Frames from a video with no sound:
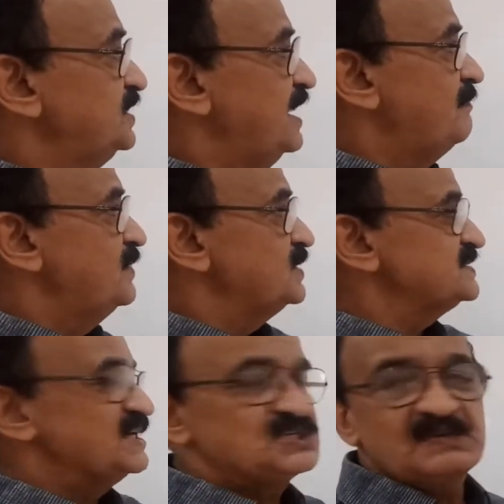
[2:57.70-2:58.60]
on the number
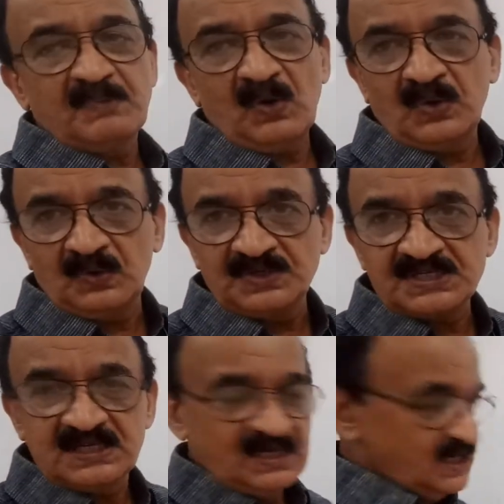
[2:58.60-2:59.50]
of sets of
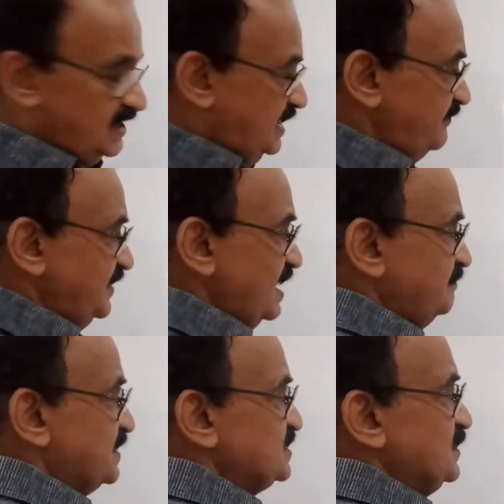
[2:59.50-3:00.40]
protons. If
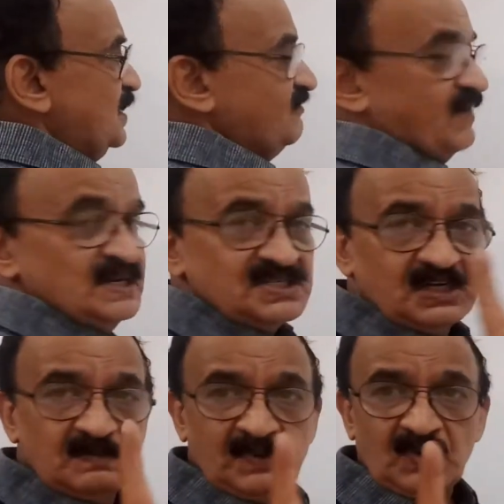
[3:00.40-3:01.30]
there are present only one set of